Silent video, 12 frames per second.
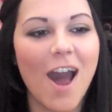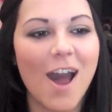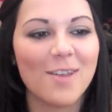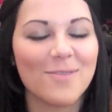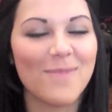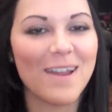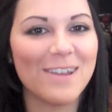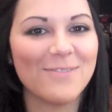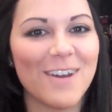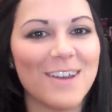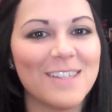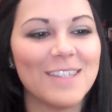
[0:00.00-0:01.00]
and my
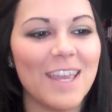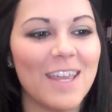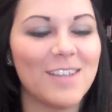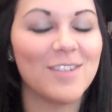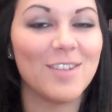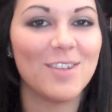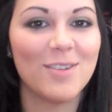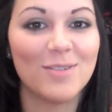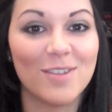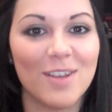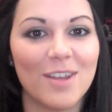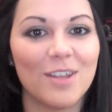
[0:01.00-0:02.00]
advice is to
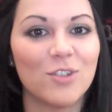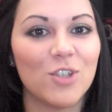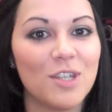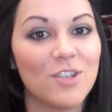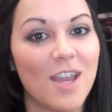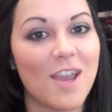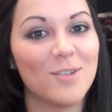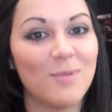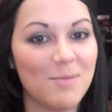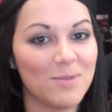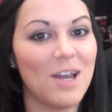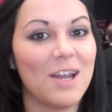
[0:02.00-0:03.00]
use the GJS
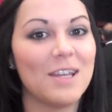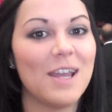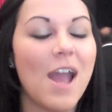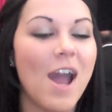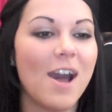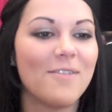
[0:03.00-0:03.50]
website,